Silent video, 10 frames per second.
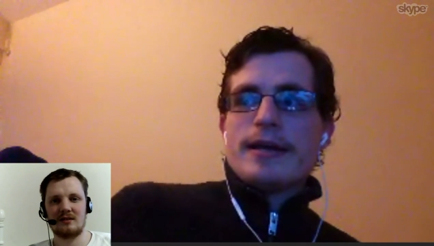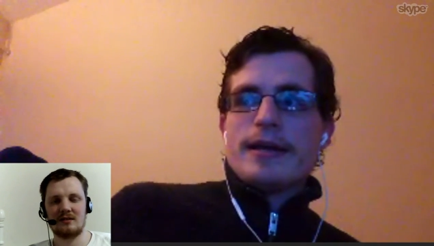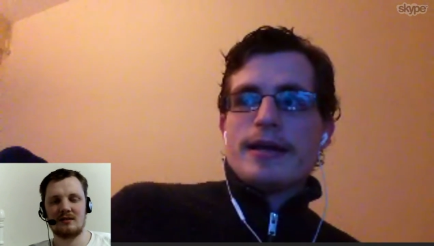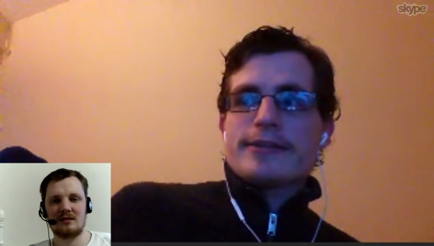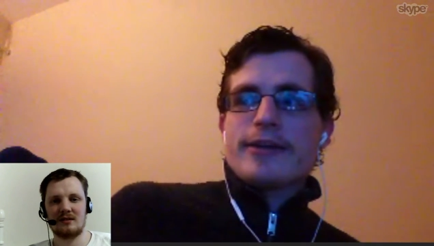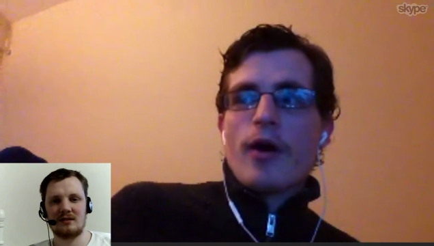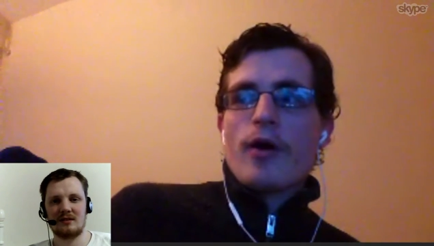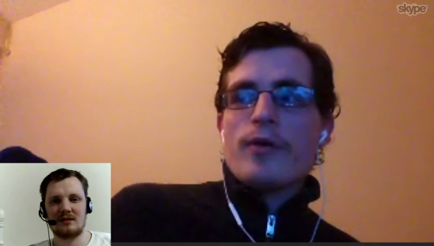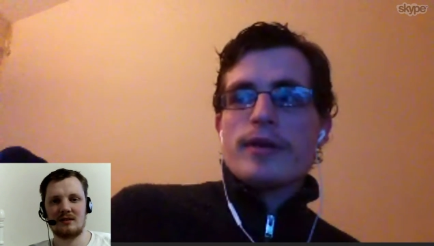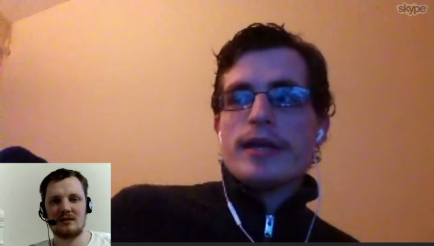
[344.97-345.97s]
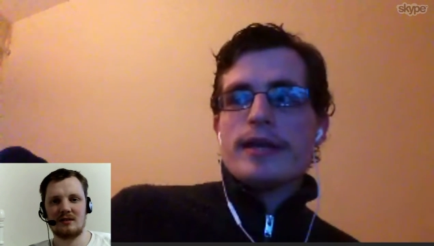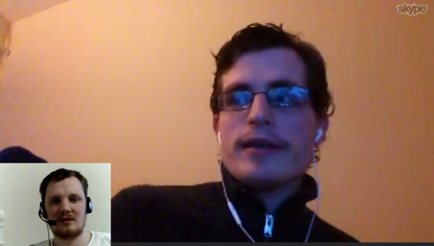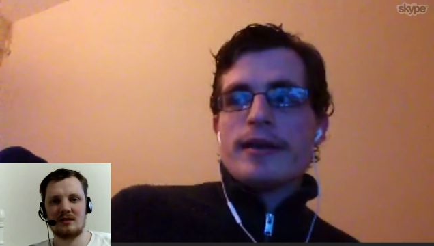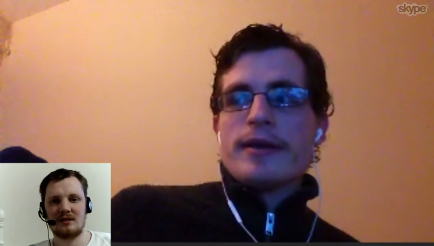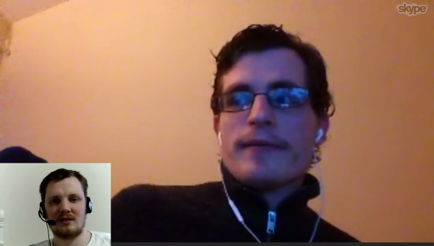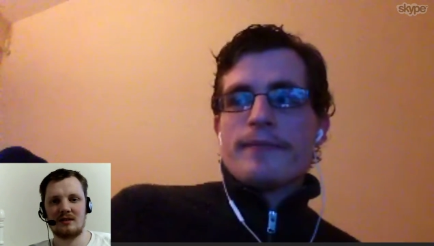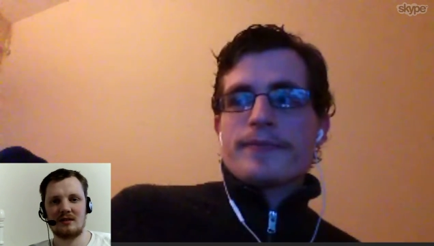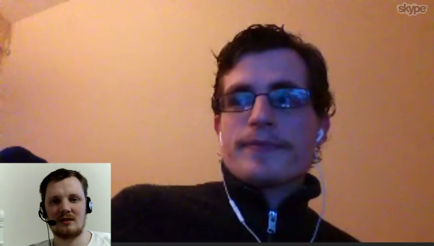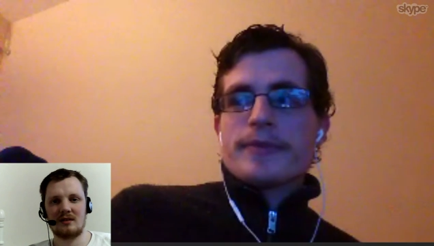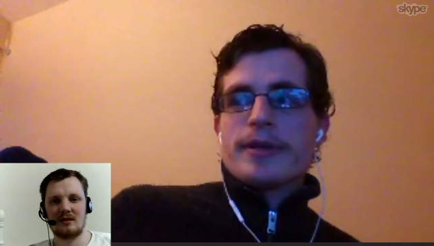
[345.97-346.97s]
Speaker 1: he's a hokey...
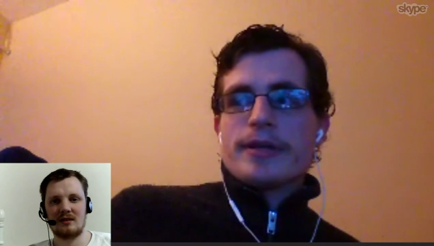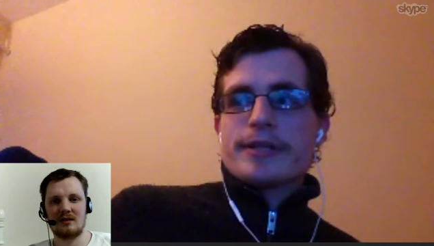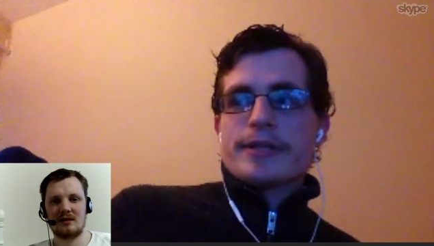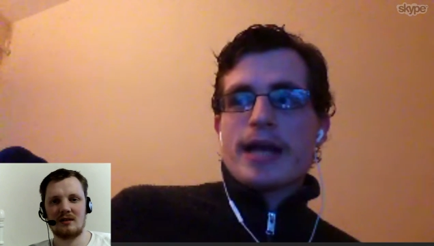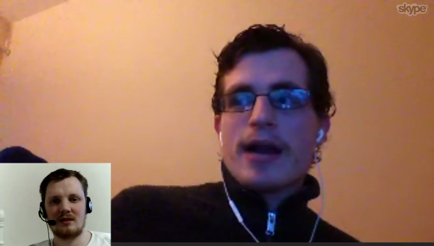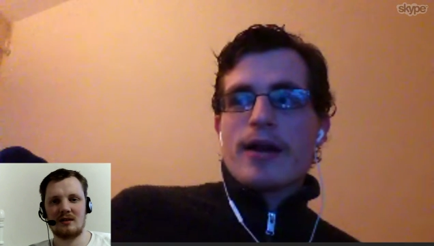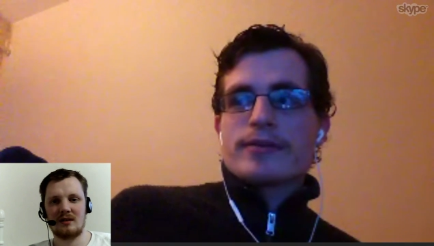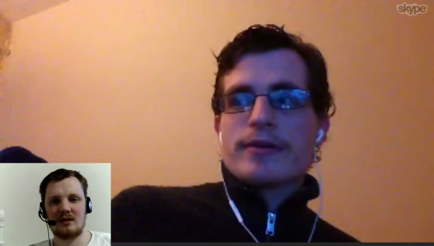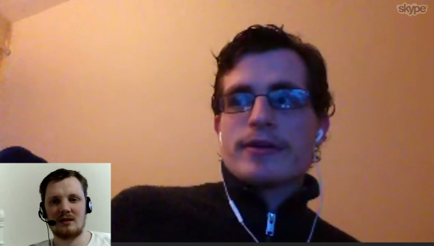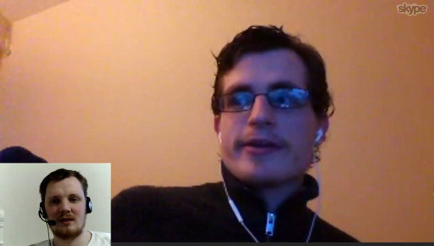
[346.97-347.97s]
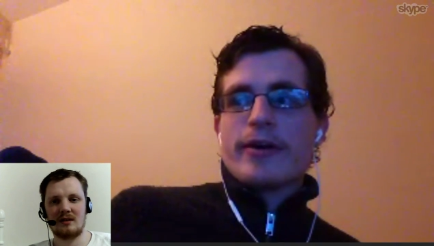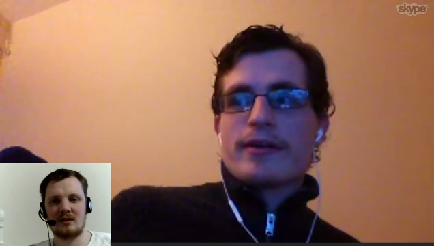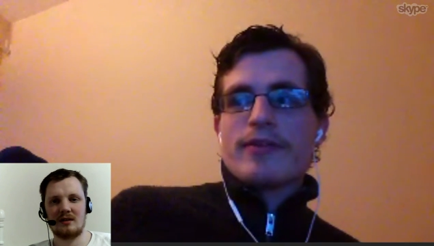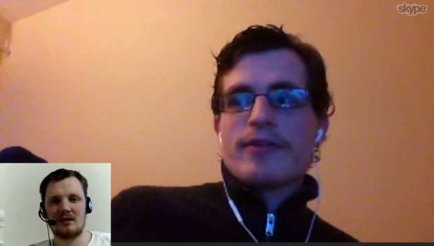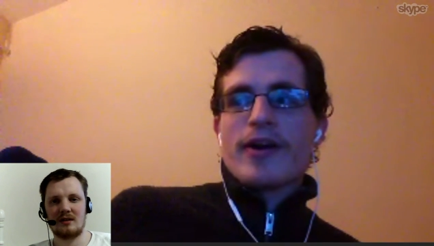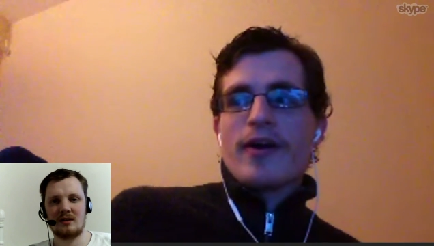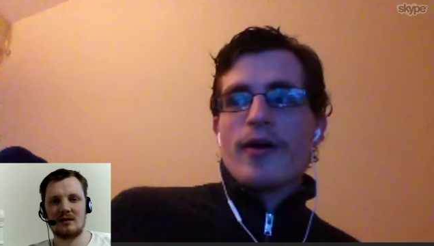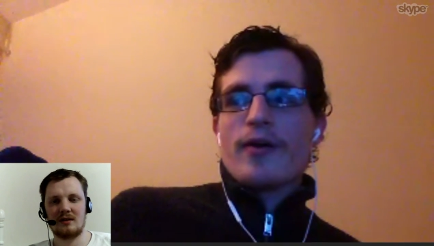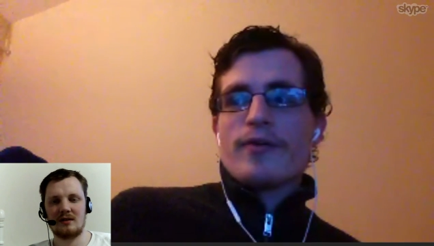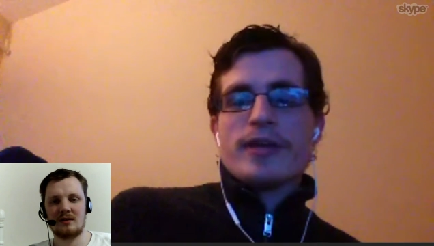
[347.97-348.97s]
He's a character that's kind of like a
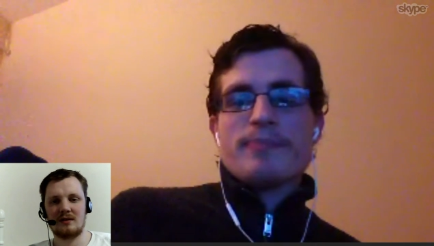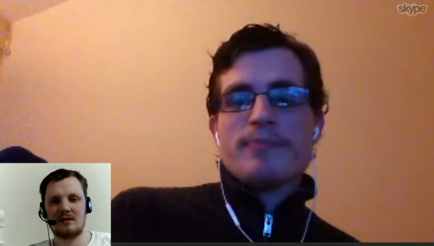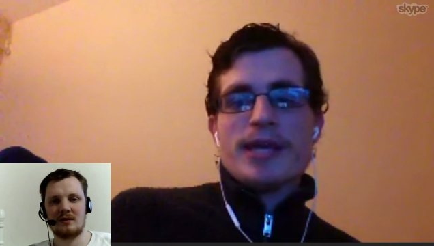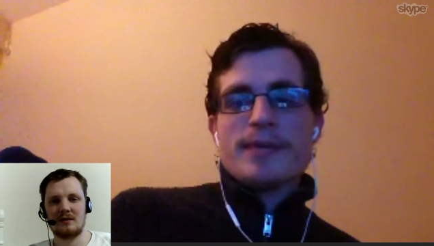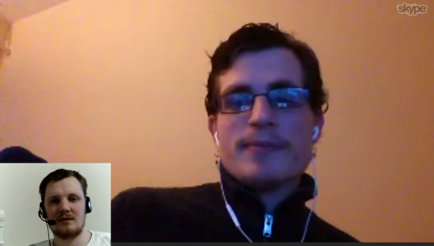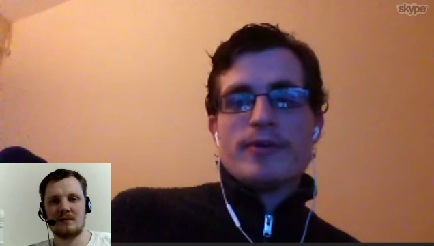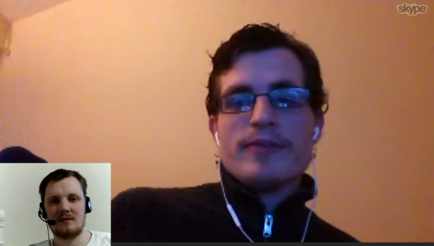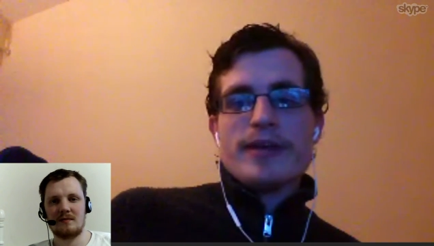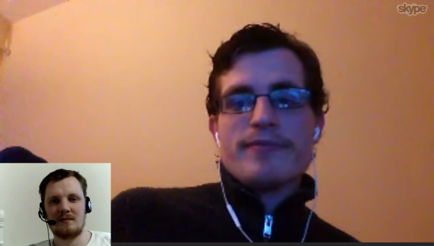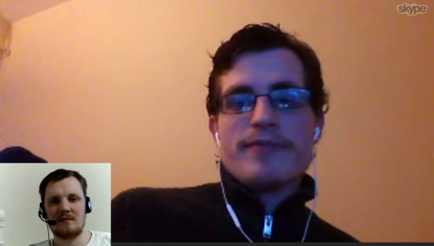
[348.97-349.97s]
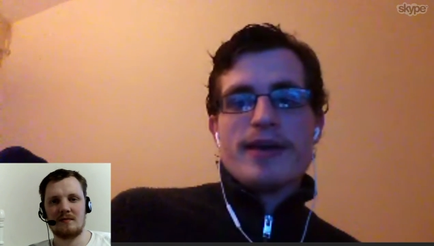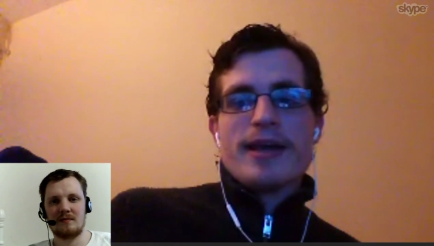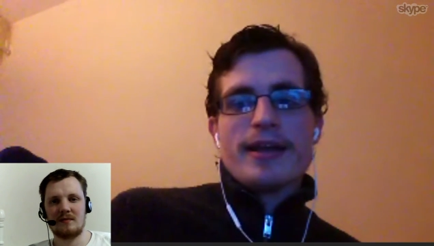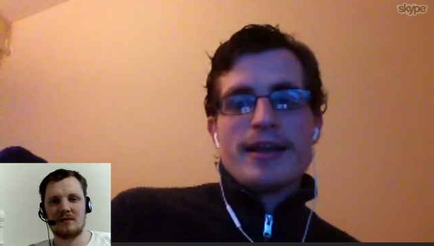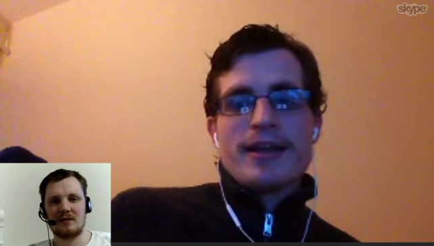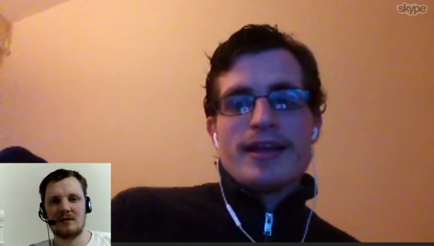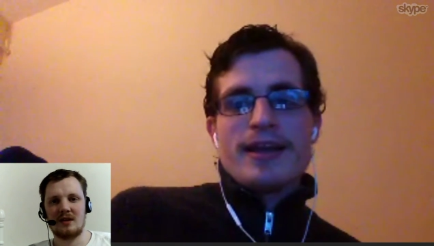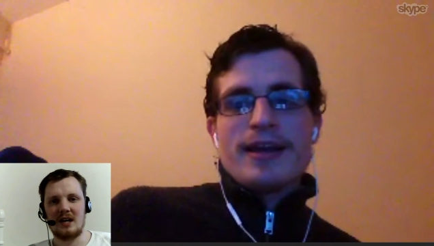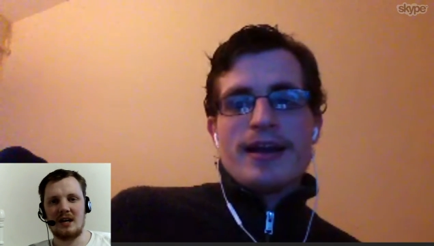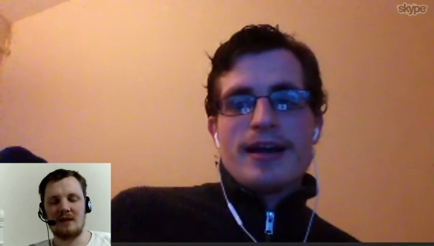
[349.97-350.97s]
hokey B-movie thing.
Speaker 2: Yeah,
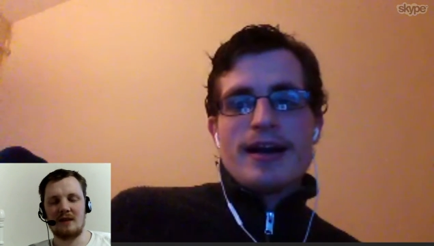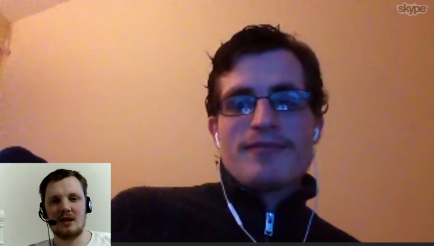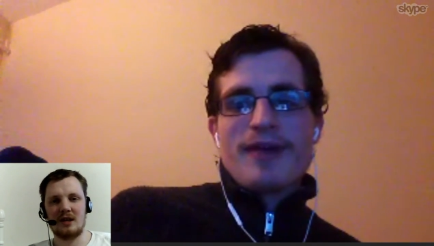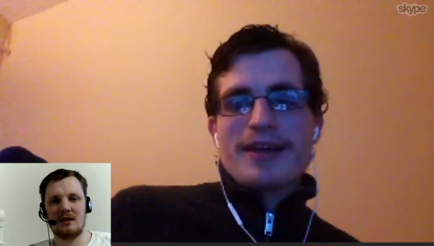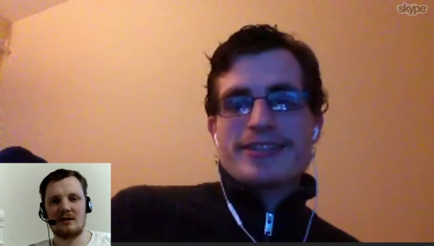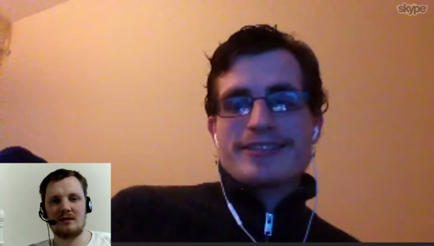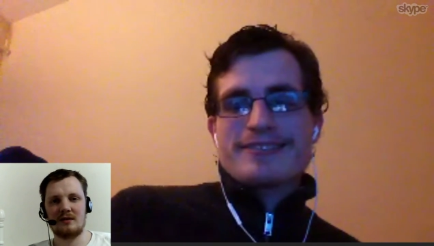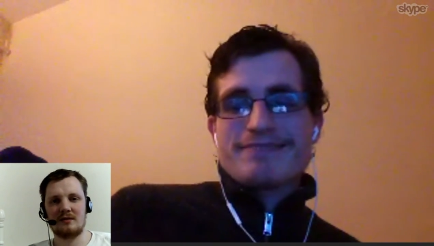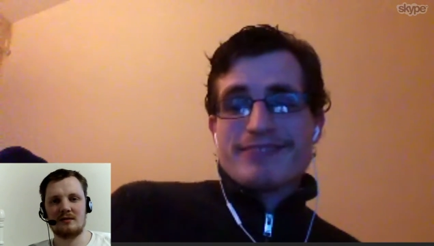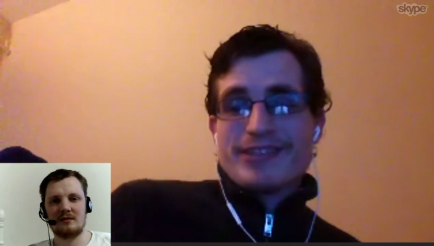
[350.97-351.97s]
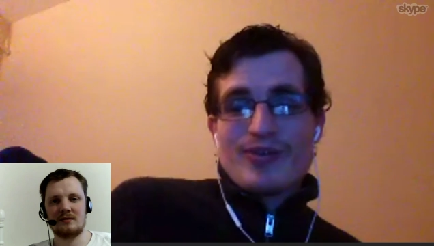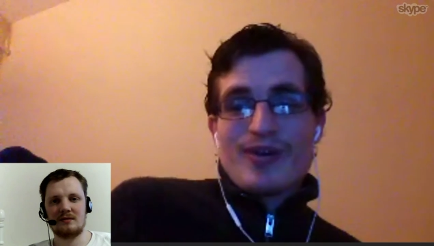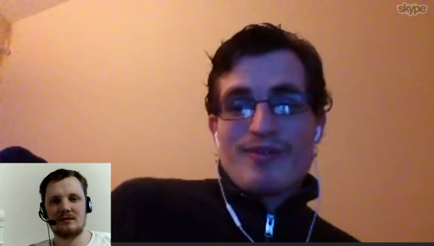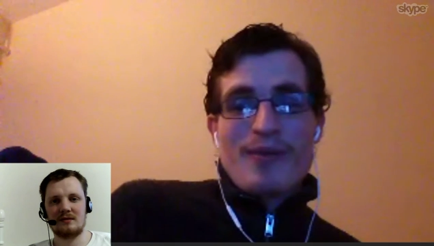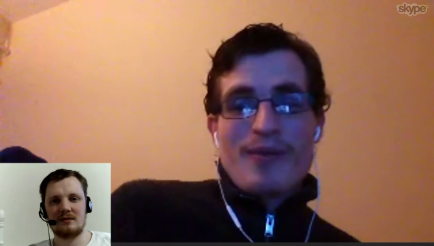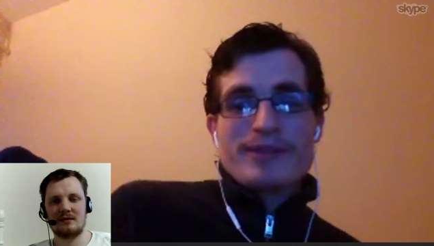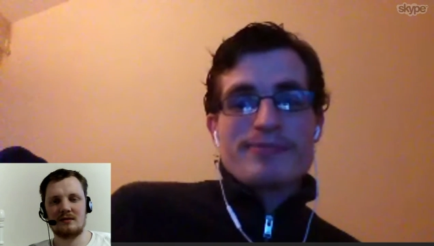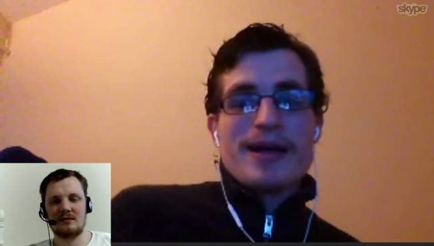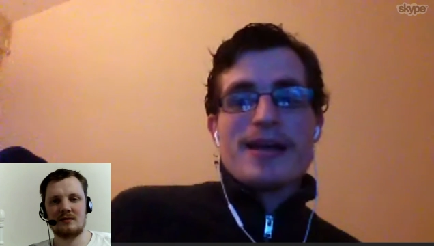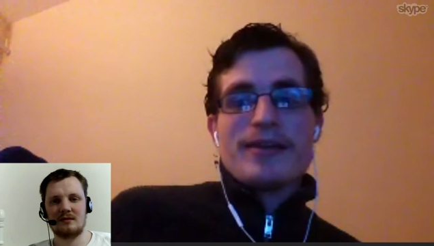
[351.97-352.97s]
if
Speaker 1: and that's sort of how it's
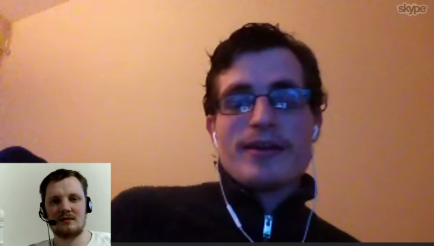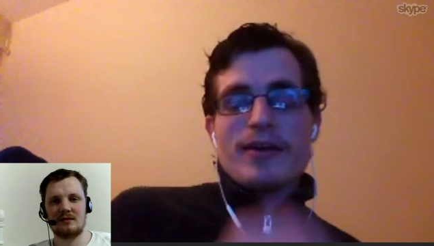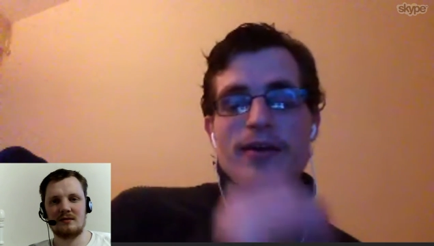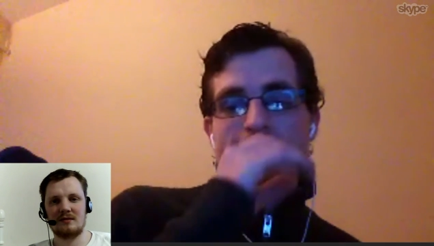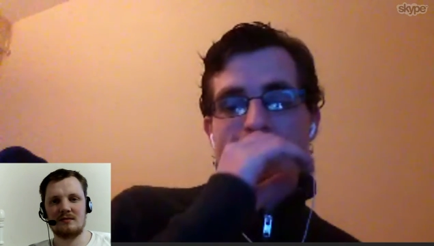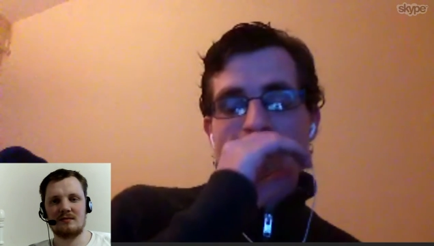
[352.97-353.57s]
playing, you know, it's...